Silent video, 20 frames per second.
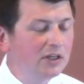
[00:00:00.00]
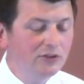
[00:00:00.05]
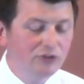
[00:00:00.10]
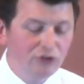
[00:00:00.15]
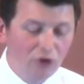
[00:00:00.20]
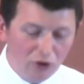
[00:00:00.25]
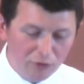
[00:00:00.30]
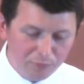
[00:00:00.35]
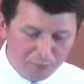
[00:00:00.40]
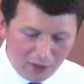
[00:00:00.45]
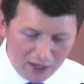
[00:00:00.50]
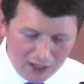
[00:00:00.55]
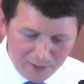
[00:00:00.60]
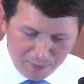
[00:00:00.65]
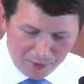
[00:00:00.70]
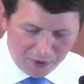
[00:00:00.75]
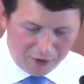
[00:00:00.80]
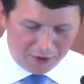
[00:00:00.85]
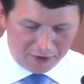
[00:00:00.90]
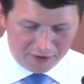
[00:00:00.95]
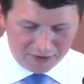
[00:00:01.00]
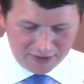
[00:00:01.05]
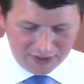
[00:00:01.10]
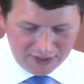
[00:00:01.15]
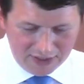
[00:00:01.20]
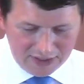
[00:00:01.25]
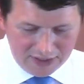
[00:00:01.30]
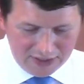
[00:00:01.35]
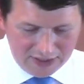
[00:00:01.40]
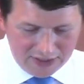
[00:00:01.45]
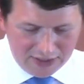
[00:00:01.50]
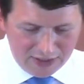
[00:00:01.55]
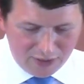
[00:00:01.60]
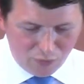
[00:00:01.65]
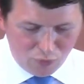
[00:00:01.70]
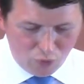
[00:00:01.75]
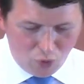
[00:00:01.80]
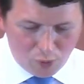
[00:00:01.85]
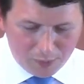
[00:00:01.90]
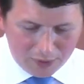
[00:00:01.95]
John Piper,
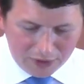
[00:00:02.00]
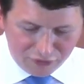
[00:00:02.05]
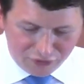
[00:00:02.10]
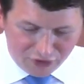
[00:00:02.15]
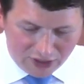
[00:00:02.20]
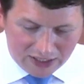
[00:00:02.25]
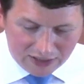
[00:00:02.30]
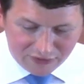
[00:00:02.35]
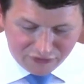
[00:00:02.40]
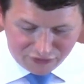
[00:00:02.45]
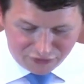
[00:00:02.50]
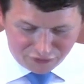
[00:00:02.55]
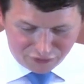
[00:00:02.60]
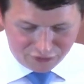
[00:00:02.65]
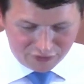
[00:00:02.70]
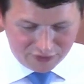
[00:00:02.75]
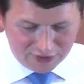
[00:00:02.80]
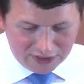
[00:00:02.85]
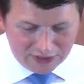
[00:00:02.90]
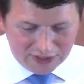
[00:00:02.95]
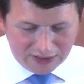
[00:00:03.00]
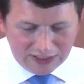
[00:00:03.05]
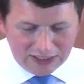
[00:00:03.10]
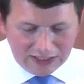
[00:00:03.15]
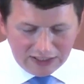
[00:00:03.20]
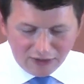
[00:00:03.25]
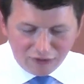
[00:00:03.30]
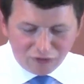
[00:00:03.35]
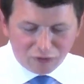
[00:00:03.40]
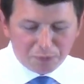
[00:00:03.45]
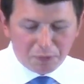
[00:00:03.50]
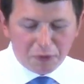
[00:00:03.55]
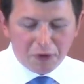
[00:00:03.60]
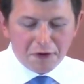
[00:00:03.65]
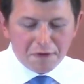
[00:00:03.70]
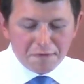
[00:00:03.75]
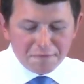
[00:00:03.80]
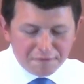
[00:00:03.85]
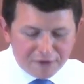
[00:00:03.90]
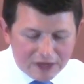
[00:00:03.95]
Romans 8 is
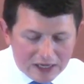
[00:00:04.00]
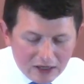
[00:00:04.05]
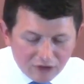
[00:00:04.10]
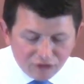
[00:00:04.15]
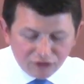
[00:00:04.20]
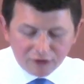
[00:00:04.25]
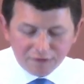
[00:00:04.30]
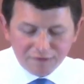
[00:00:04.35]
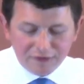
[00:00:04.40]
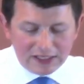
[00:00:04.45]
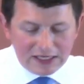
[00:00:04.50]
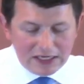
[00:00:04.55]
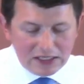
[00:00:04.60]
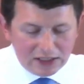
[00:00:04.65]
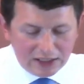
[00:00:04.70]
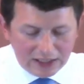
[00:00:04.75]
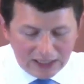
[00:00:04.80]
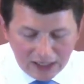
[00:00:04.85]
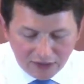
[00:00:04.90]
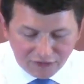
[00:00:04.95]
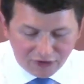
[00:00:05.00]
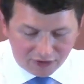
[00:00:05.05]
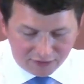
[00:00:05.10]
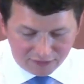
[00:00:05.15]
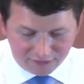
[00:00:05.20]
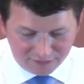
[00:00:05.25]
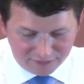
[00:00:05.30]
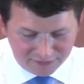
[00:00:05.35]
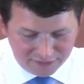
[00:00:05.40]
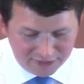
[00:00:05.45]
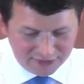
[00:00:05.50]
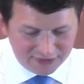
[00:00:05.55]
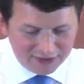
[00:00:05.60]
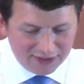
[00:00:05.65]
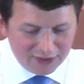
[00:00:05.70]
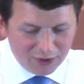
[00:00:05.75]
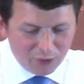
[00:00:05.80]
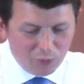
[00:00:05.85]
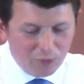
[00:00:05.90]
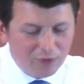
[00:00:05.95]
pervasively laden
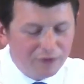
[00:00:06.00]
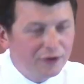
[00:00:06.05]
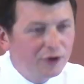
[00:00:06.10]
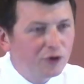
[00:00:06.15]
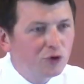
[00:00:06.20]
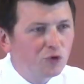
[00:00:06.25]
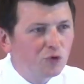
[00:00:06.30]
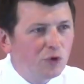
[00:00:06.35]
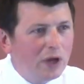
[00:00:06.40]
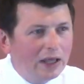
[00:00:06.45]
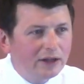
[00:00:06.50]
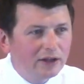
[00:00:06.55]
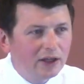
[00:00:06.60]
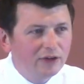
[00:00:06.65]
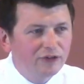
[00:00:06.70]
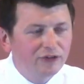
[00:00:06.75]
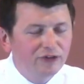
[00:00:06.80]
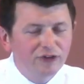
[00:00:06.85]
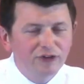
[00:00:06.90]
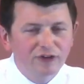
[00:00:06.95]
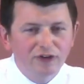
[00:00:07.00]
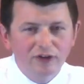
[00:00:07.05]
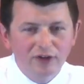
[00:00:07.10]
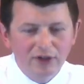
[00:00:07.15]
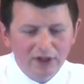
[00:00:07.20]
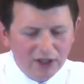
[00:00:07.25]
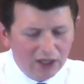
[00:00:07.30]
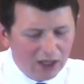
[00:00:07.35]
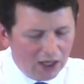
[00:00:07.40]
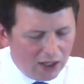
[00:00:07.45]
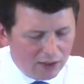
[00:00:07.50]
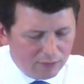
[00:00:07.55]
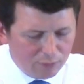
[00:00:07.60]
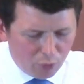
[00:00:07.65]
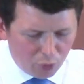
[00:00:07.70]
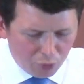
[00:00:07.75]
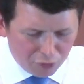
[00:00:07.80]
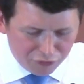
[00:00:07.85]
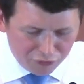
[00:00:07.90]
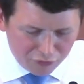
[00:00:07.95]
with the greatest and
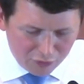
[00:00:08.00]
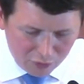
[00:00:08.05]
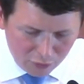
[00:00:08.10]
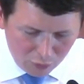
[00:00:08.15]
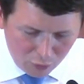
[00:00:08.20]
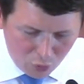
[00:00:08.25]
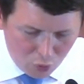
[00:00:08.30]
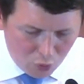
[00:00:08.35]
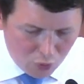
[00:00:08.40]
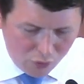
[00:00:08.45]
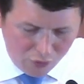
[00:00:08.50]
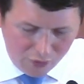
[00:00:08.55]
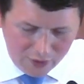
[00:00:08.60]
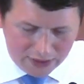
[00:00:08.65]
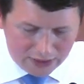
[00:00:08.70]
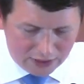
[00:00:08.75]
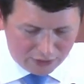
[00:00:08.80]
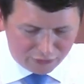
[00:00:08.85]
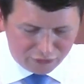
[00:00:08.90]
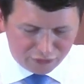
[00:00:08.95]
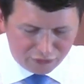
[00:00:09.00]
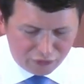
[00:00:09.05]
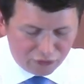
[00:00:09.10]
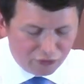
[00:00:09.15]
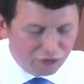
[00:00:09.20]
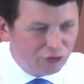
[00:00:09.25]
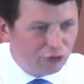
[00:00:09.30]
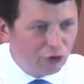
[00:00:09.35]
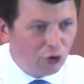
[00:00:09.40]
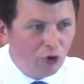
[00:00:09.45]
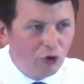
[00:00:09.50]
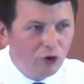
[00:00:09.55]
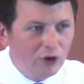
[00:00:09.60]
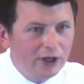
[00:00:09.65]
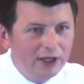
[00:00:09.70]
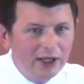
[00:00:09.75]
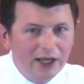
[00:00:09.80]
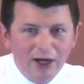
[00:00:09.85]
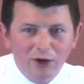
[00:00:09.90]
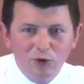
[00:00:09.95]
most glorious
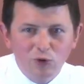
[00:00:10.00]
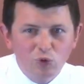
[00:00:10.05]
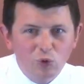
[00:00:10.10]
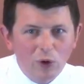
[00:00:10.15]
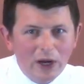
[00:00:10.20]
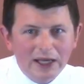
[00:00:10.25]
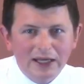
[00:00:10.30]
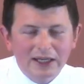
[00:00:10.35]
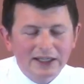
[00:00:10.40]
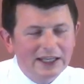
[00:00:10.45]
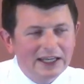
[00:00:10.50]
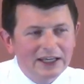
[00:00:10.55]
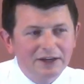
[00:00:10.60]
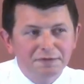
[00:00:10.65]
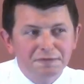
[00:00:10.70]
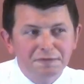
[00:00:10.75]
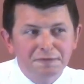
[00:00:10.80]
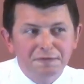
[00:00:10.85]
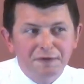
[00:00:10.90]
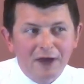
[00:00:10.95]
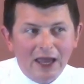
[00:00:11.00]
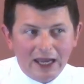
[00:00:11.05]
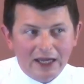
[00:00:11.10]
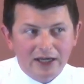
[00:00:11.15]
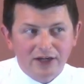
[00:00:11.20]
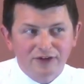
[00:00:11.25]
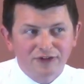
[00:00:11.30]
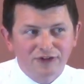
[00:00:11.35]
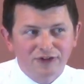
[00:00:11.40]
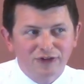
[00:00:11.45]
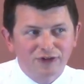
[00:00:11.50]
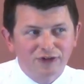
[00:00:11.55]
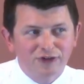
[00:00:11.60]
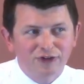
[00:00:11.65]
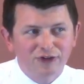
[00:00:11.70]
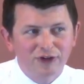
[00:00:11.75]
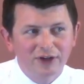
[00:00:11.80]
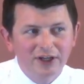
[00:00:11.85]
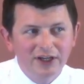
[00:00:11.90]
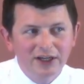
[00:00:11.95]
joy-awakening
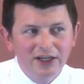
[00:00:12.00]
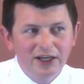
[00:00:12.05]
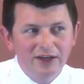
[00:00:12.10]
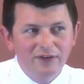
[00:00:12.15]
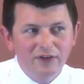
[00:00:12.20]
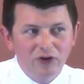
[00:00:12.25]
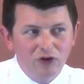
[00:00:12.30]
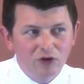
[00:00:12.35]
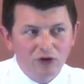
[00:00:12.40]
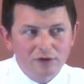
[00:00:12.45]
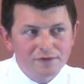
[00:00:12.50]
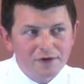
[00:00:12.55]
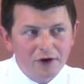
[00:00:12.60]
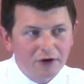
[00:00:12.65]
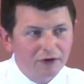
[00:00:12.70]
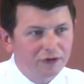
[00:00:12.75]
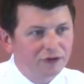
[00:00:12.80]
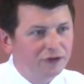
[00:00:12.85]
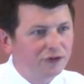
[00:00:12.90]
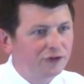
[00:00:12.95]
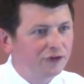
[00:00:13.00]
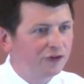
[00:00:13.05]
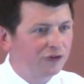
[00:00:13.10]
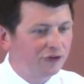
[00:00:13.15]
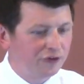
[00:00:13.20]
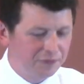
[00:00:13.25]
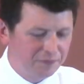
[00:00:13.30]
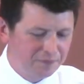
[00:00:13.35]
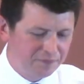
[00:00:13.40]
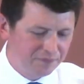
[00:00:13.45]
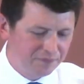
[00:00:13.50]
facts in the universe.